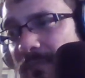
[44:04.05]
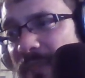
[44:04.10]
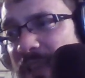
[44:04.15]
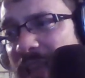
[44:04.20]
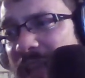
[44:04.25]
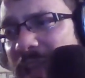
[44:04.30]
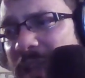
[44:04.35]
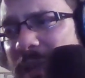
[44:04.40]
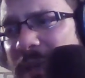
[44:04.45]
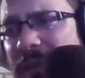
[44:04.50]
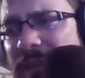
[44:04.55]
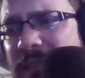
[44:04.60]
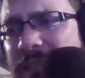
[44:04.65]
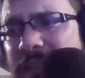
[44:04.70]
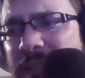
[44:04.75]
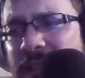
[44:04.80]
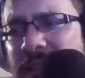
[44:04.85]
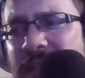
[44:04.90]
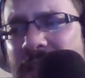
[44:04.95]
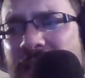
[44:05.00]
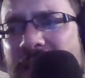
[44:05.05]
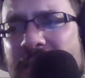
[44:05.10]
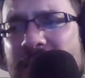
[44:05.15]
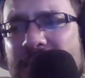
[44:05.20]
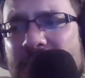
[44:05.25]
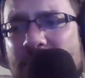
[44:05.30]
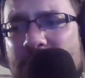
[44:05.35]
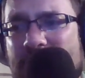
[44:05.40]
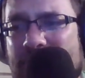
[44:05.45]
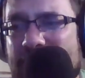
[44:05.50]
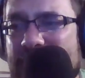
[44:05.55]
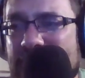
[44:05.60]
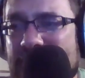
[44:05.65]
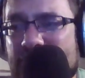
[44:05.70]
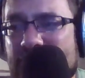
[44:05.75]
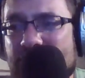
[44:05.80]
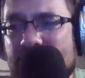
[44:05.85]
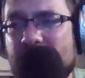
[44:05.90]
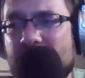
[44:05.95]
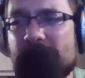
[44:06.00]
And so they
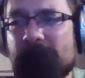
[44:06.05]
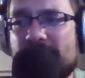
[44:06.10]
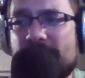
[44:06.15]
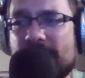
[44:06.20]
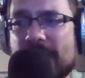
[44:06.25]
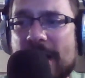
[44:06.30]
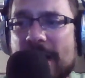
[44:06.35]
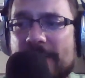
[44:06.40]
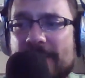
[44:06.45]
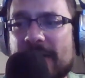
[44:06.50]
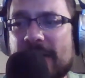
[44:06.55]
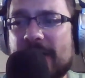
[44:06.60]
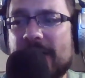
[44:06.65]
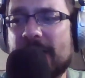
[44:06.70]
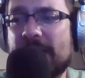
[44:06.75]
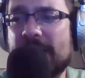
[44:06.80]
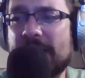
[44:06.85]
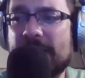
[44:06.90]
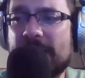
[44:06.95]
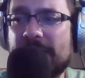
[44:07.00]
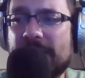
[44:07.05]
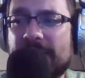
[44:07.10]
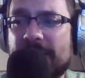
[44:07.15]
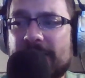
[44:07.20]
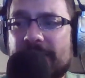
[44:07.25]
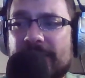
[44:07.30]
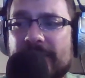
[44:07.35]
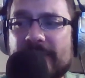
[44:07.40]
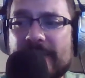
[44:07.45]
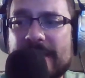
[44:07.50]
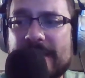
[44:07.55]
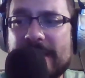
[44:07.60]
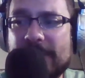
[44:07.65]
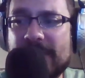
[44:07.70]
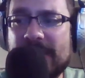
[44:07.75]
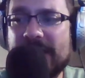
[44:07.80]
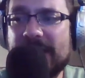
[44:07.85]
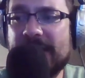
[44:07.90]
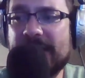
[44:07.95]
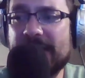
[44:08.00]
did a good job of
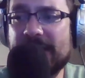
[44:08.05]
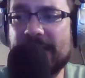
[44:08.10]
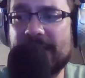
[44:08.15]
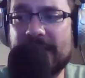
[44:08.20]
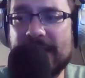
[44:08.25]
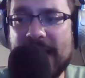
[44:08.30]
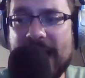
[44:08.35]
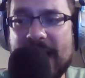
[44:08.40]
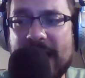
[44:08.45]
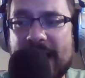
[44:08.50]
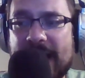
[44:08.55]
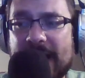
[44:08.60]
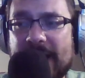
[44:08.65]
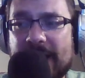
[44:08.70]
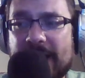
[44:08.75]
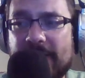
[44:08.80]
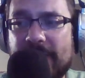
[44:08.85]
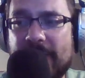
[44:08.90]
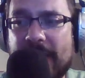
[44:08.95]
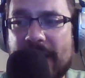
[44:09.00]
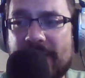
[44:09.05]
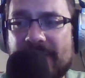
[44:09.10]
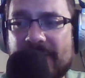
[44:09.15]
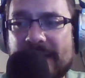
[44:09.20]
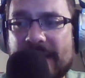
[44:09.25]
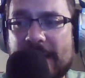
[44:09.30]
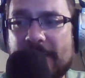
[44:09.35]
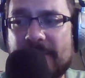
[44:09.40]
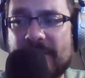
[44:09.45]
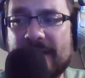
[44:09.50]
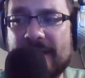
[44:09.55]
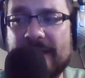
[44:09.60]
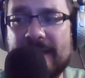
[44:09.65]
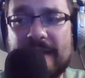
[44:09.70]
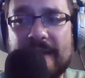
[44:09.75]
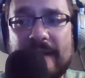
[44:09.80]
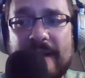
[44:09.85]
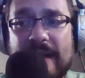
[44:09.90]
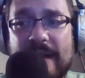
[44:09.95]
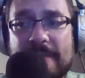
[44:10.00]
simulating that, of having that be in
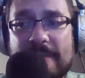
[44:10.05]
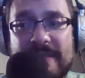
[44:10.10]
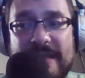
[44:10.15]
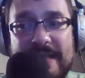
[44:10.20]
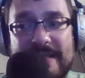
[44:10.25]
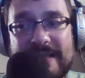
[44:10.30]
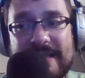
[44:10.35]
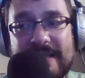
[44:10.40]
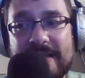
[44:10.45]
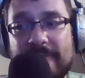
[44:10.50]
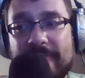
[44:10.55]
there. And I'm guessing the